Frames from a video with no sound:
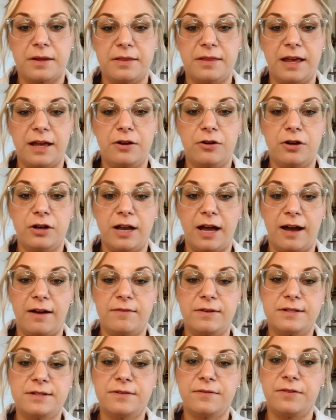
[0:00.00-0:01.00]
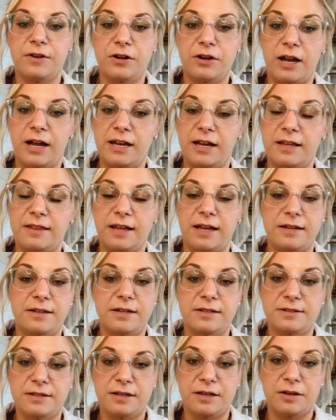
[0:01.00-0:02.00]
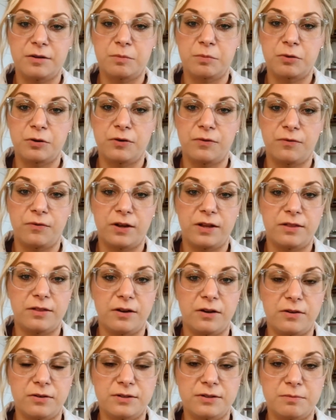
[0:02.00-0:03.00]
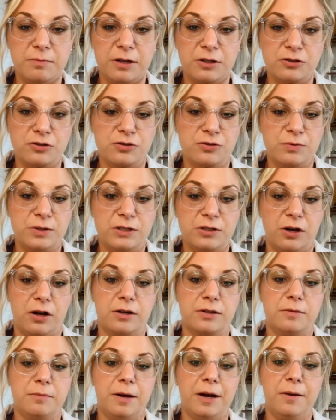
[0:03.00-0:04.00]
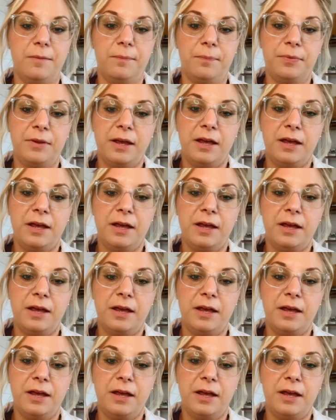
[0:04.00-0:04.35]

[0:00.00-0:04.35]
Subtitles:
They could have a severe headache that doesn't improve with those measures we talked about.